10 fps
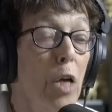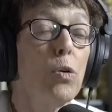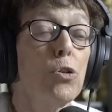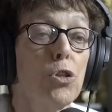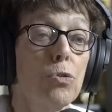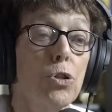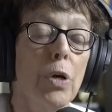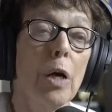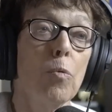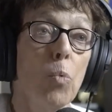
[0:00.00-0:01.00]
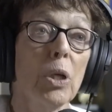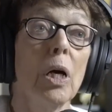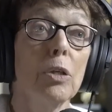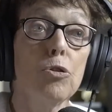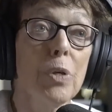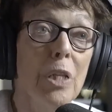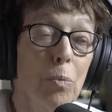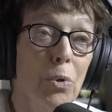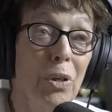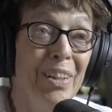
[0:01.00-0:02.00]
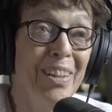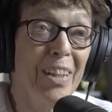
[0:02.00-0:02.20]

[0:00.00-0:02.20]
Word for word: I also took out what country they were